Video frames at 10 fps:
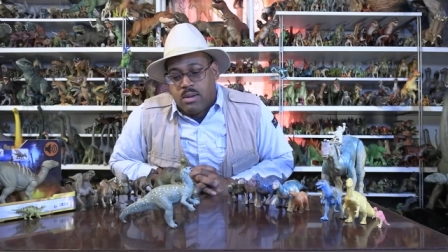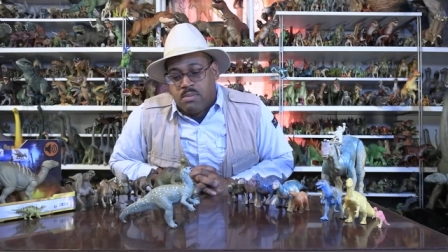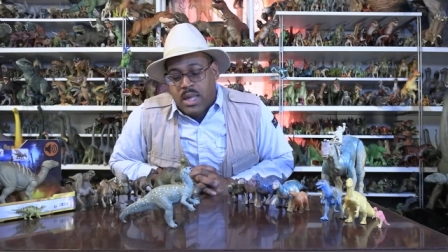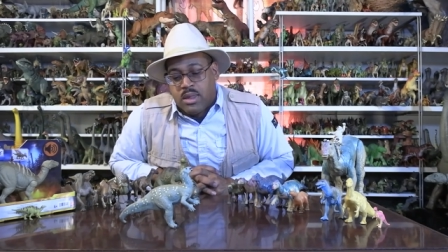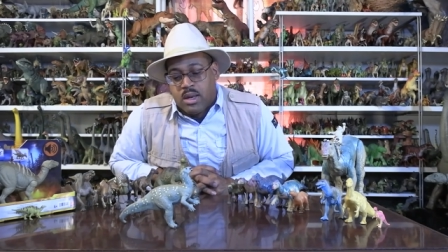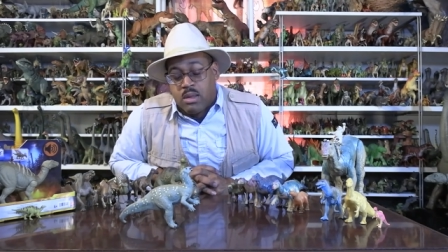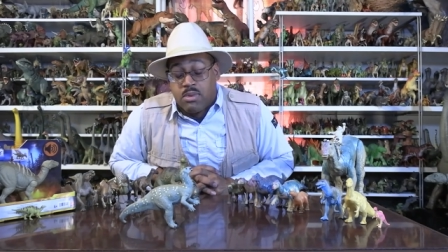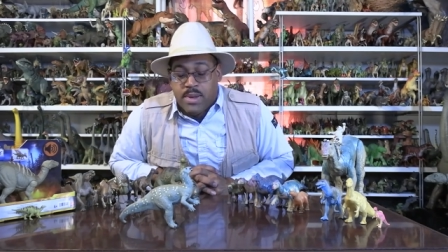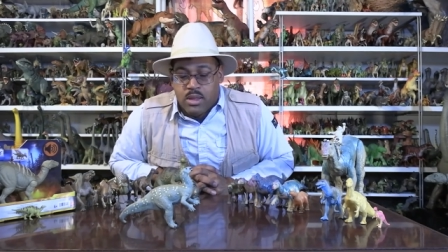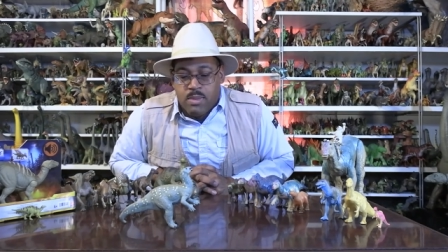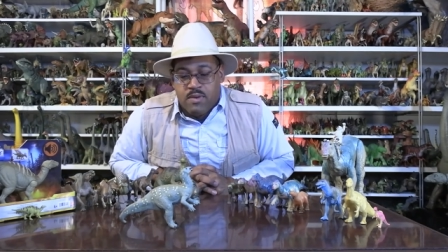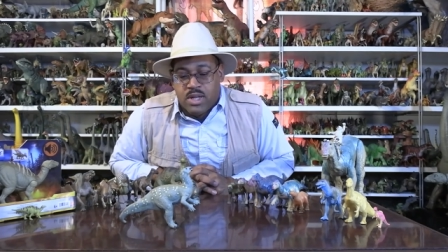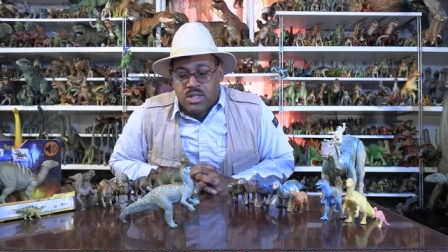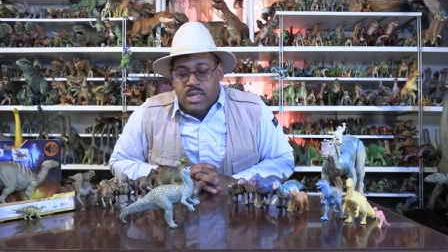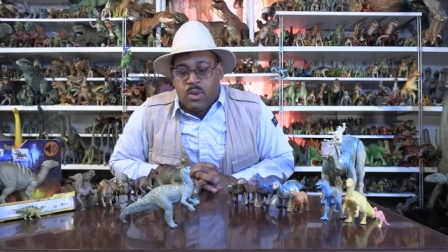based on some some
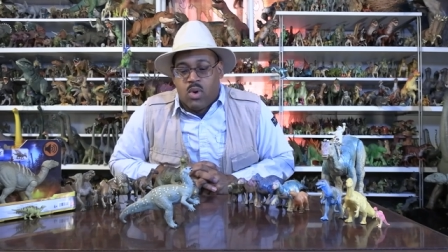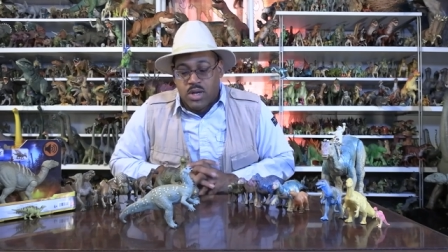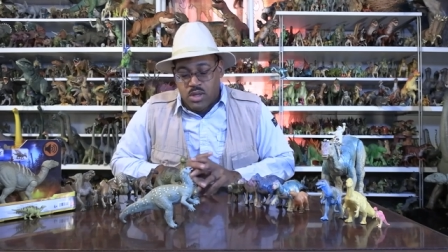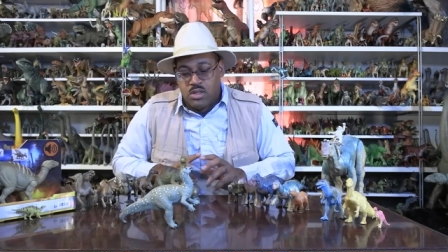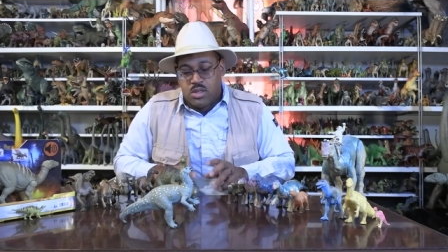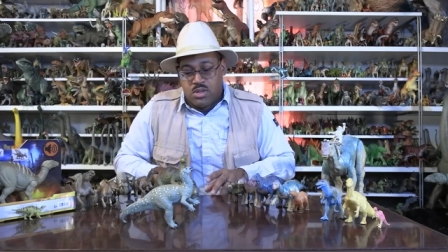evidence, they walked on